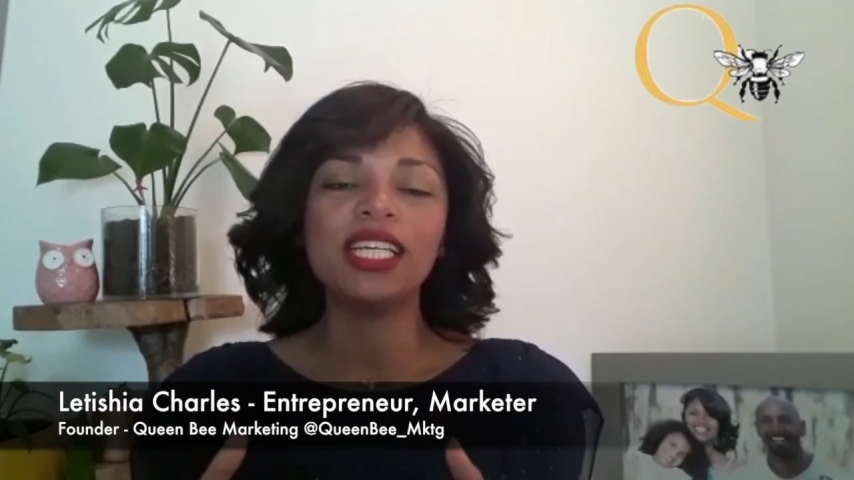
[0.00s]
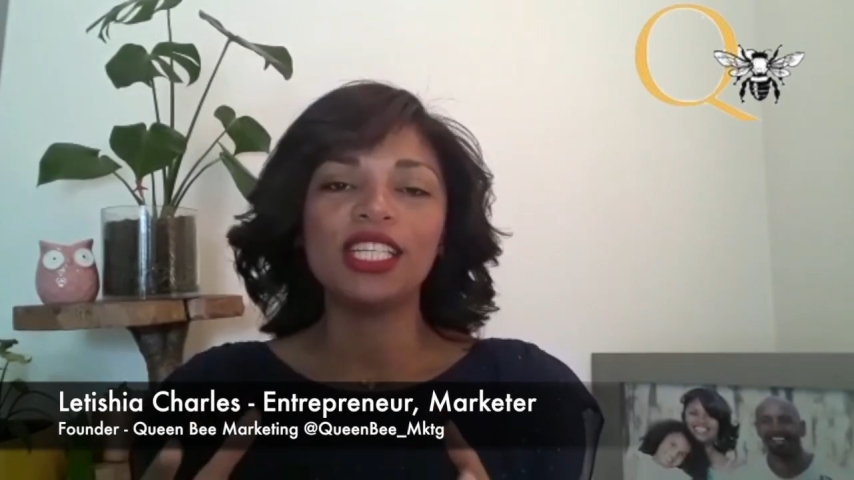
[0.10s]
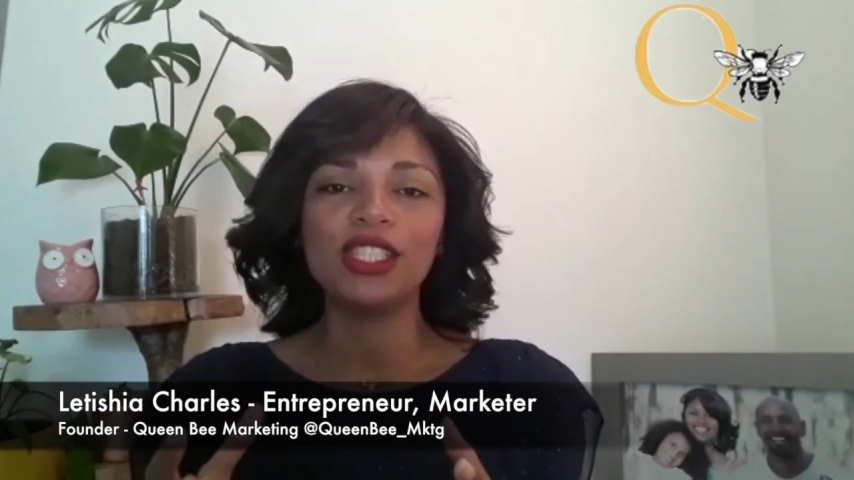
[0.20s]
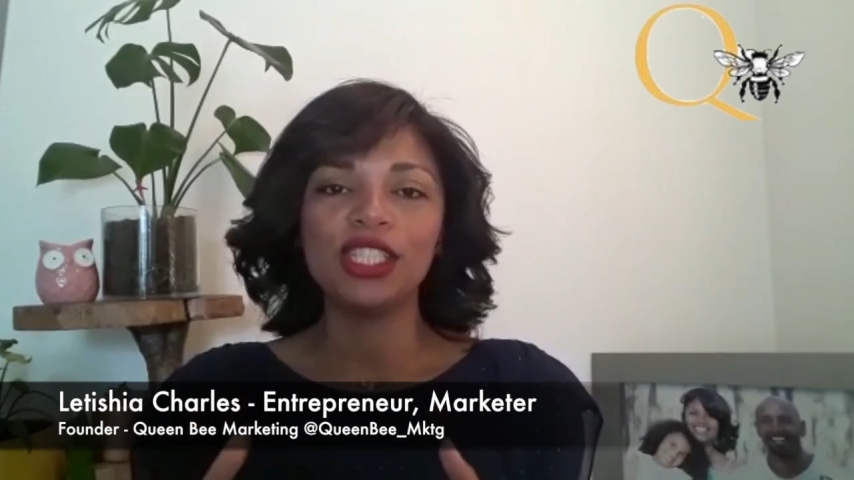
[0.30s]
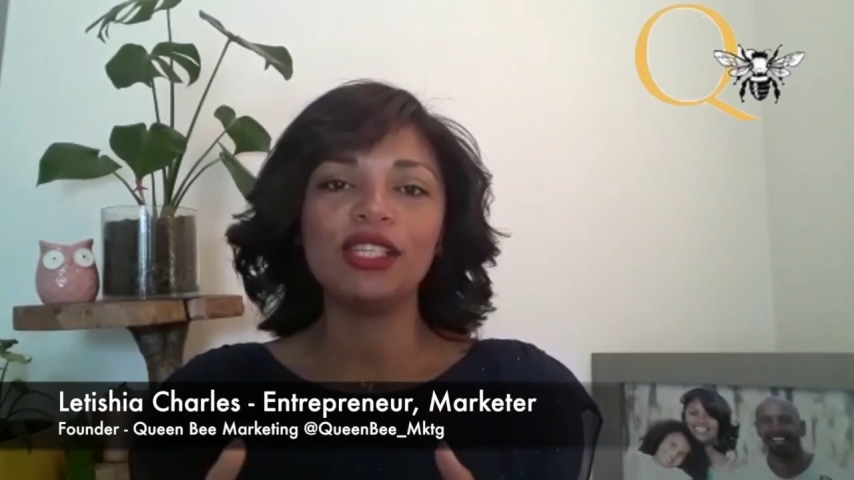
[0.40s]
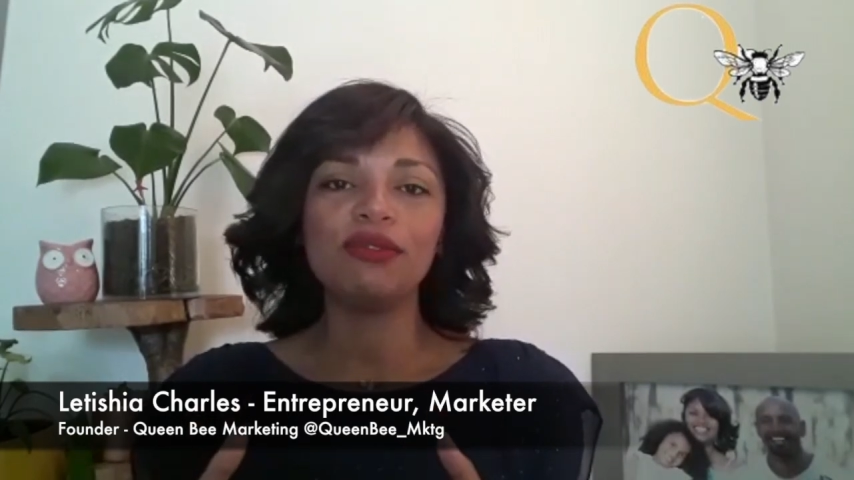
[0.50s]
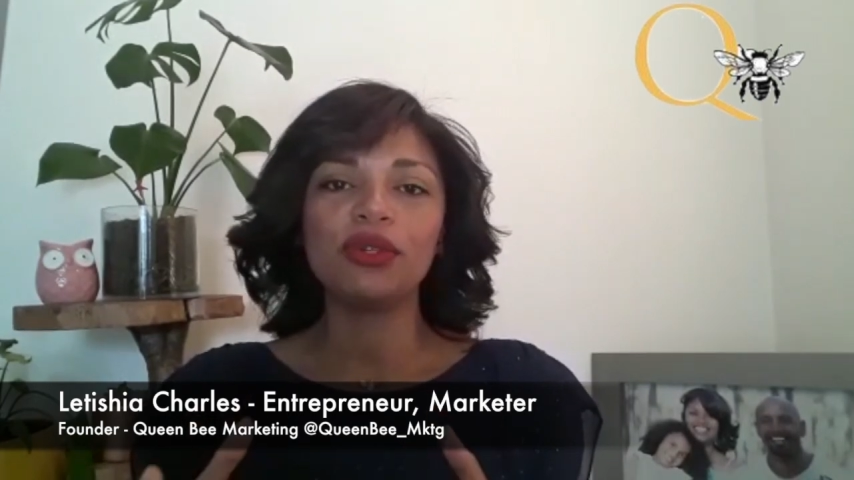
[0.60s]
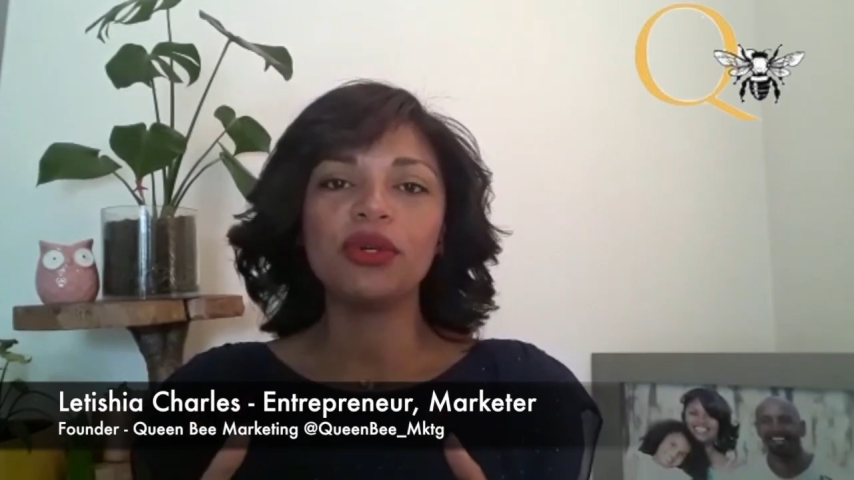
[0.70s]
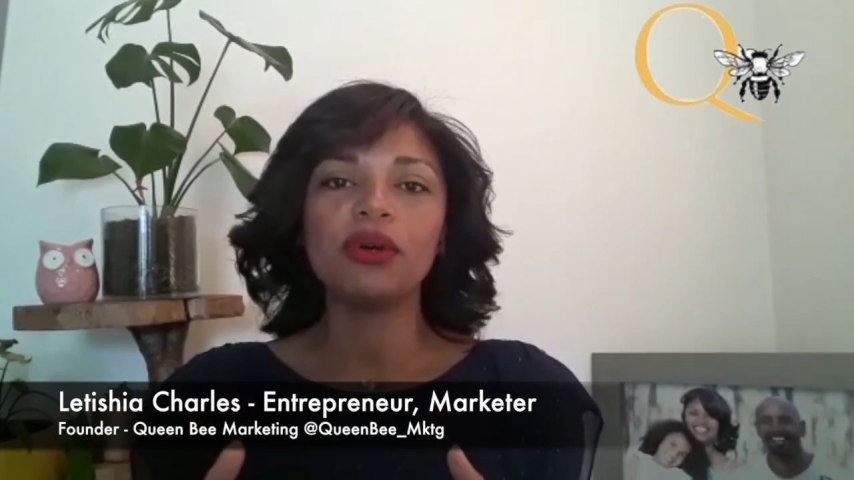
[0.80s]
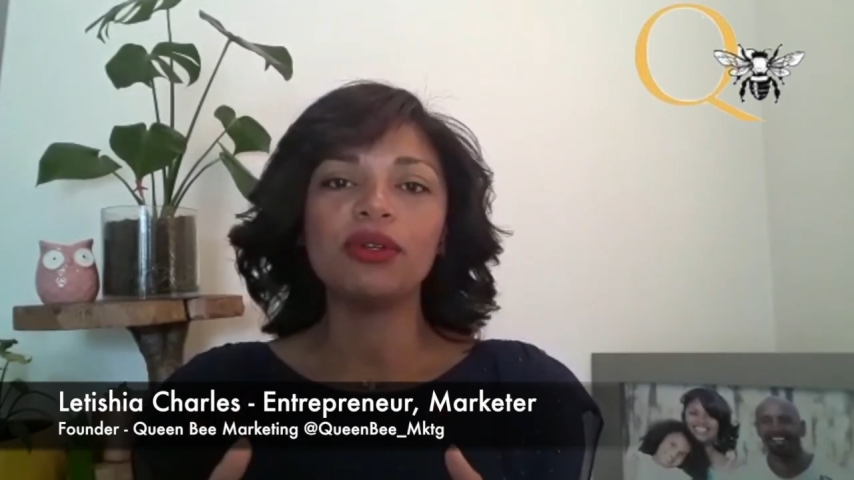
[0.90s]
achieve
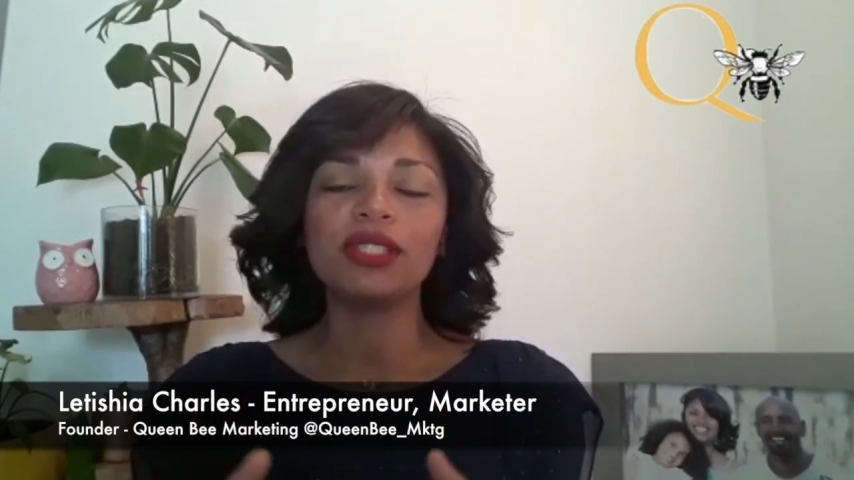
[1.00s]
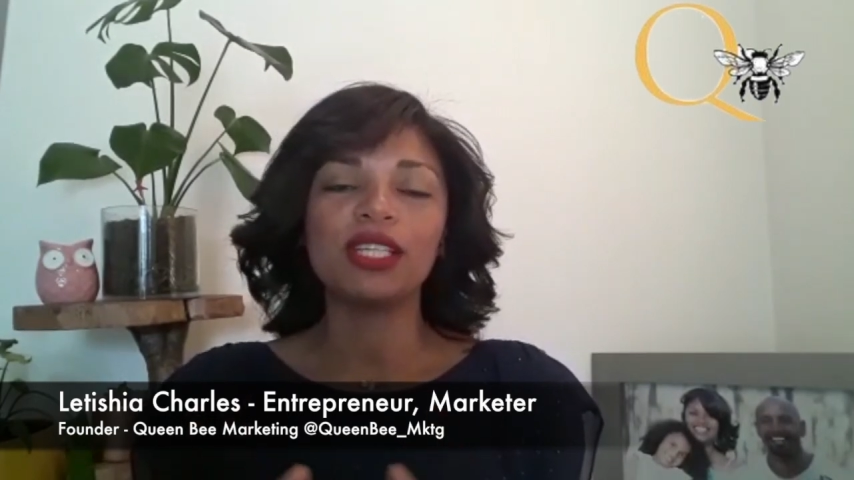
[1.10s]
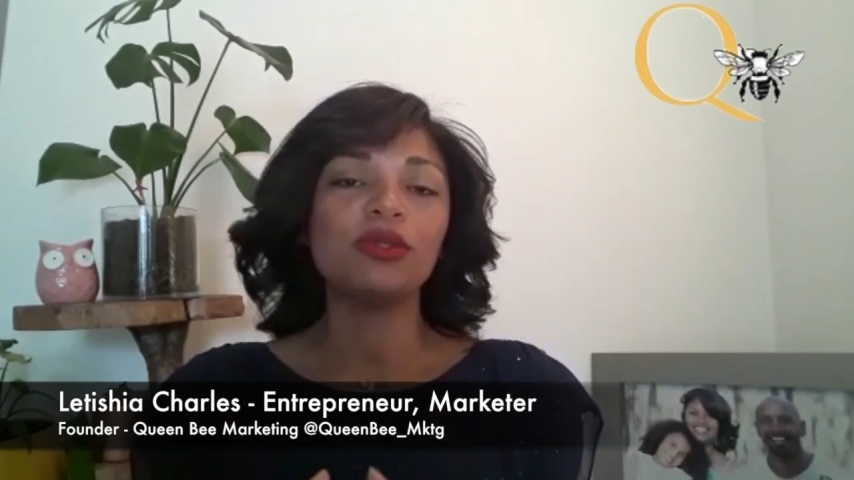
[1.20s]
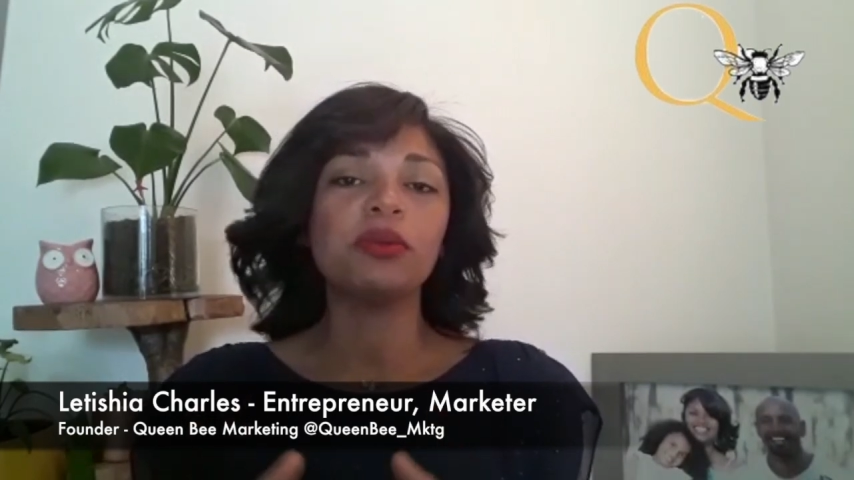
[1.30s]
your goals and who